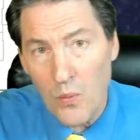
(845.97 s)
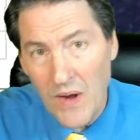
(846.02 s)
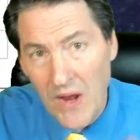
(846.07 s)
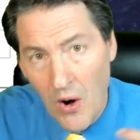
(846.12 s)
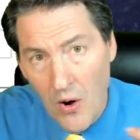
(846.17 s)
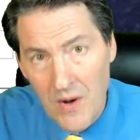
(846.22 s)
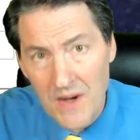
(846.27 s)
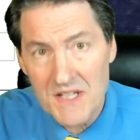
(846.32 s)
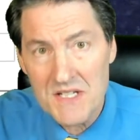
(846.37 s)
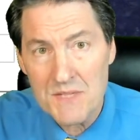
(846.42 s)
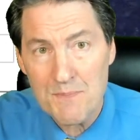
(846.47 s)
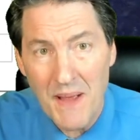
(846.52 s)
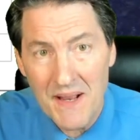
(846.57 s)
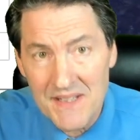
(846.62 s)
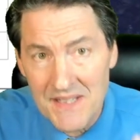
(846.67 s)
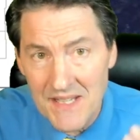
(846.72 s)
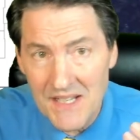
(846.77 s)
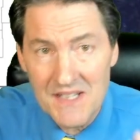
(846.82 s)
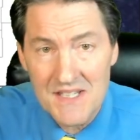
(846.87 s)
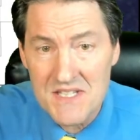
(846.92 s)
we are
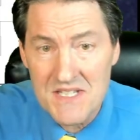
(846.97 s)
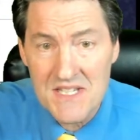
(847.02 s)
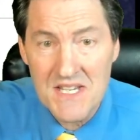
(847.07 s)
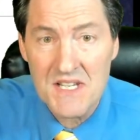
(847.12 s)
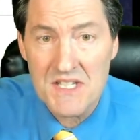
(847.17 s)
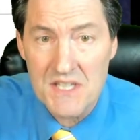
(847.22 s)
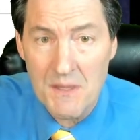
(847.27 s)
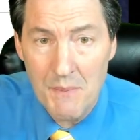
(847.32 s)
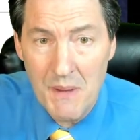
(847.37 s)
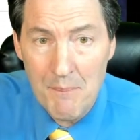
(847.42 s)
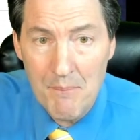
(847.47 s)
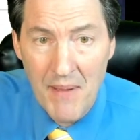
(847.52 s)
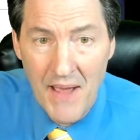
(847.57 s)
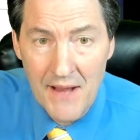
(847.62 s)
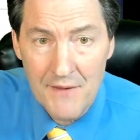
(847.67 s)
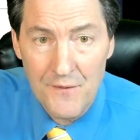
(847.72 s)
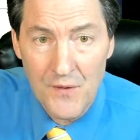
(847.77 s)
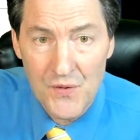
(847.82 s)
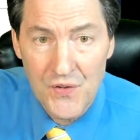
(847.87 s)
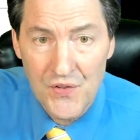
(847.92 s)
expecting to see some
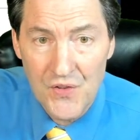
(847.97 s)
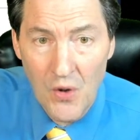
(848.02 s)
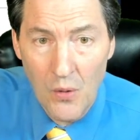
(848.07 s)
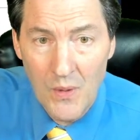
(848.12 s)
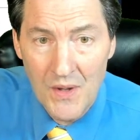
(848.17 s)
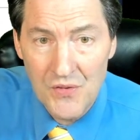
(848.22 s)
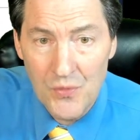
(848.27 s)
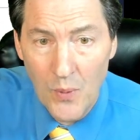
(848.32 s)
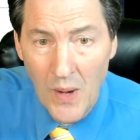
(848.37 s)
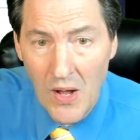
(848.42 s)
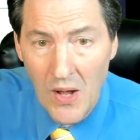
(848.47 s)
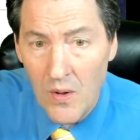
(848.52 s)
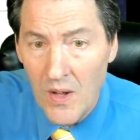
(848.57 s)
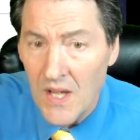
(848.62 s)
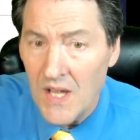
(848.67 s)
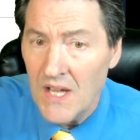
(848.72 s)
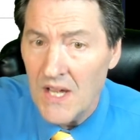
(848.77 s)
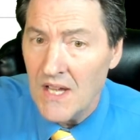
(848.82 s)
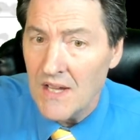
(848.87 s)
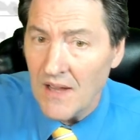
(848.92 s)
impactful snow as well.
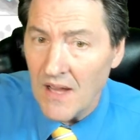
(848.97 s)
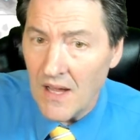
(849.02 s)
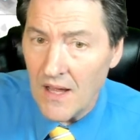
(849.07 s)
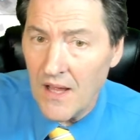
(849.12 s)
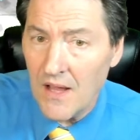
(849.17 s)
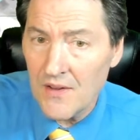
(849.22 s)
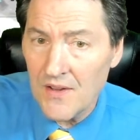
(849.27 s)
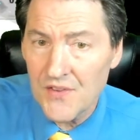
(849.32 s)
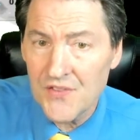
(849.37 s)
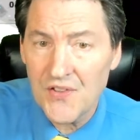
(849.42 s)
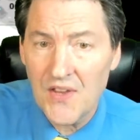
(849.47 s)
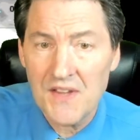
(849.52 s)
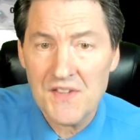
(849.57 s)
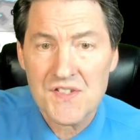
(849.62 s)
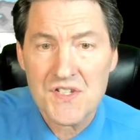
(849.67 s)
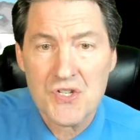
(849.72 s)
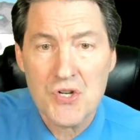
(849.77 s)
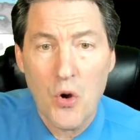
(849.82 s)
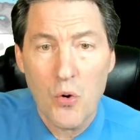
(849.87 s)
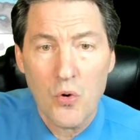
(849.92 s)
Let's say
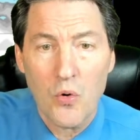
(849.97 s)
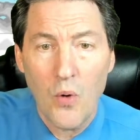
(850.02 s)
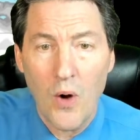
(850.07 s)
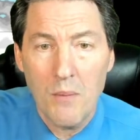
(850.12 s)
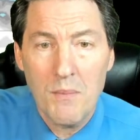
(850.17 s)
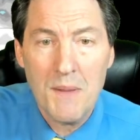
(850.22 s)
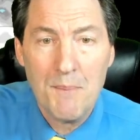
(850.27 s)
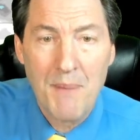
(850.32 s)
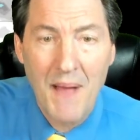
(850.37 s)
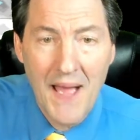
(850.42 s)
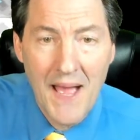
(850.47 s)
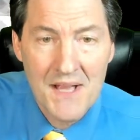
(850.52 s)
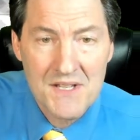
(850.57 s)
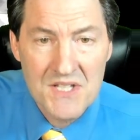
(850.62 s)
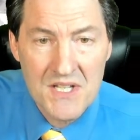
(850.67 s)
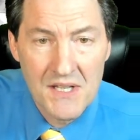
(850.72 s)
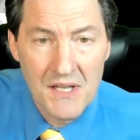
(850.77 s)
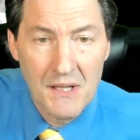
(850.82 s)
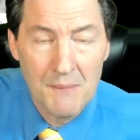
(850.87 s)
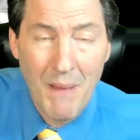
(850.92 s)
Snoqualmie
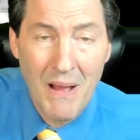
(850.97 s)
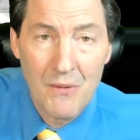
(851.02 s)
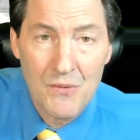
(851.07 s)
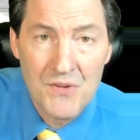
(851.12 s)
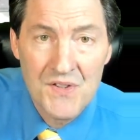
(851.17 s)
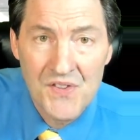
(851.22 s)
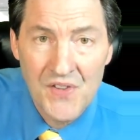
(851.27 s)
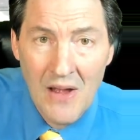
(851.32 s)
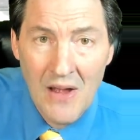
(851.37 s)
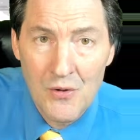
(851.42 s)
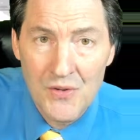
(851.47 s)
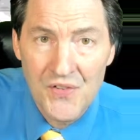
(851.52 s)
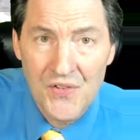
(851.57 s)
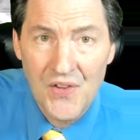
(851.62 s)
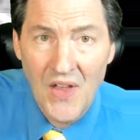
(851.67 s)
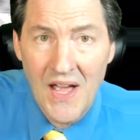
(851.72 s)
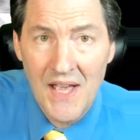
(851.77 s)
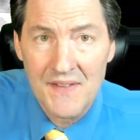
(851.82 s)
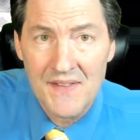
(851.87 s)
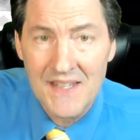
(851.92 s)
Pass in the mountains
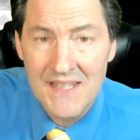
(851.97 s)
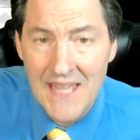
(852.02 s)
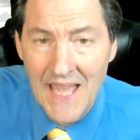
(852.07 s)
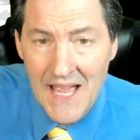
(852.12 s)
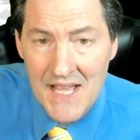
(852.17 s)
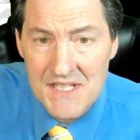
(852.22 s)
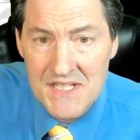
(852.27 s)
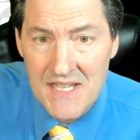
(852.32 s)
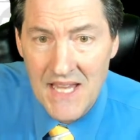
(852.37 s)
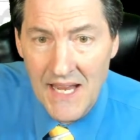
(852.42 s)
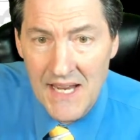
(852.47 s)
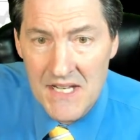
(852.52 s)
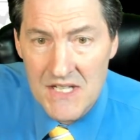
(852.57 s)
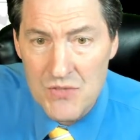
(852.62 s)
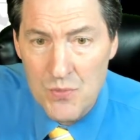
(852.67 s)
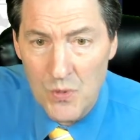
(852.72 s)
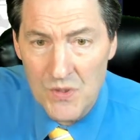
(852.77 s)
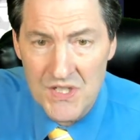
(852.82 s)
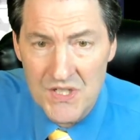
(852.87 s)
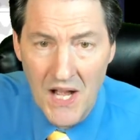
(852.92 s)
outside the
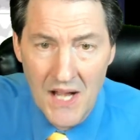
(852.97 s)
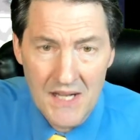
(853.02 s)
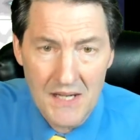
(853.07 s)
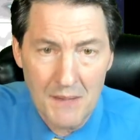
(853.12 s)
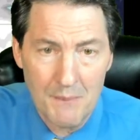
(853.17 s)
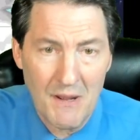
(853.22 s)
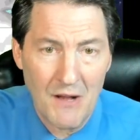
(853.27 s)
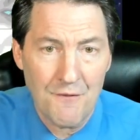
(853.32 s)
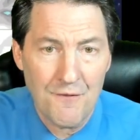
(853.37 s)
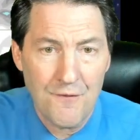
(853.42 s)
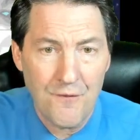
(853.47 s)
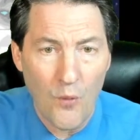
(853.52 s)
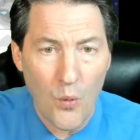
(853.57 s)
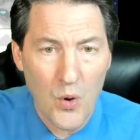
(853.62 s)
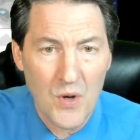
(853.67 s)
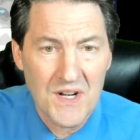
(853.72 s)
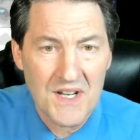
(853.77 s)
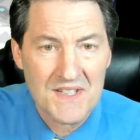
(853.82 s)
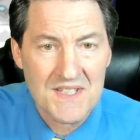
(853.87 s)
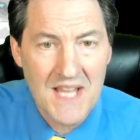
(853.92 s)
Cascades. We're talking about
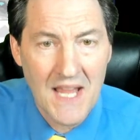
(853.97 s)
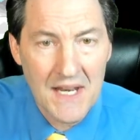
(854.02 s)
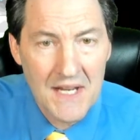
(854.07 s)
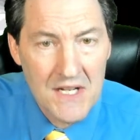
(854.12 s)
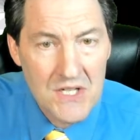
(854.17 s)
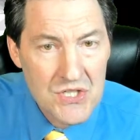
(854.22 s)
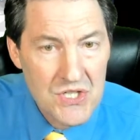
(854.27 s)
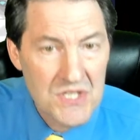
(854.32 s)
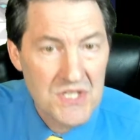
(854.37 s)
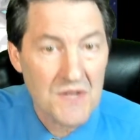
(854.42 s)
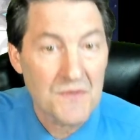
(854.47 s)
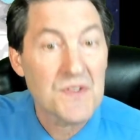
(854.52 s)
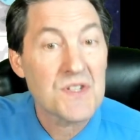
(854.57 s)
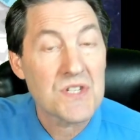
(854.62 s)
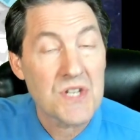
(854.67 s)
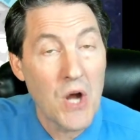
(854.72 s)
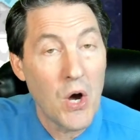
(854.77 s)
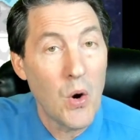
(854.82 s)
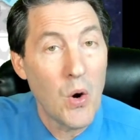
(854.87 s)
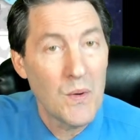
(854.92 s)
4 to 10 inches of
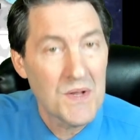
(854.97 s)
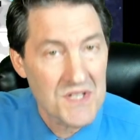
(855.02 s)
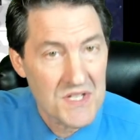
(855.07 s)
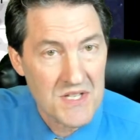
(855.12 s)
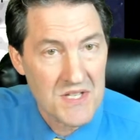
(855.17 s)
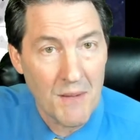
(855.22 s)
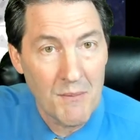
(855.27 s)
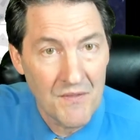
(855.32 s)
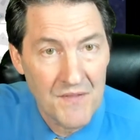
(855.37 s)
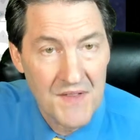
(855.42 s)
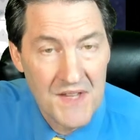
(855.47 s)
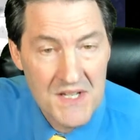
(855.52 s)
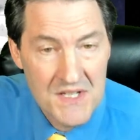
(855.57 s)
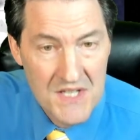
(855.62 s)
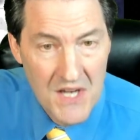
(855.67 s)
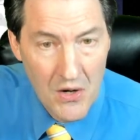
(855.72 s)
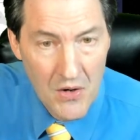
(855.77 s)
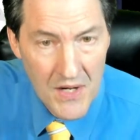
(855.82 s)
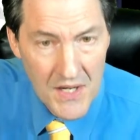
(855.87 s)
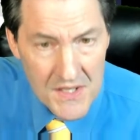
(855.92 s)
snow in some of
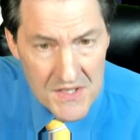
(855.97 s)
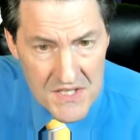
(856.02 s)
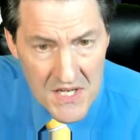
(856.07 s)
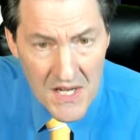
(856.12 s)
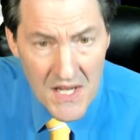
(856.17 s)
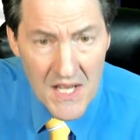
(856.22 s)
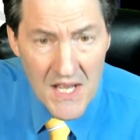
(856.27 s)
these areas.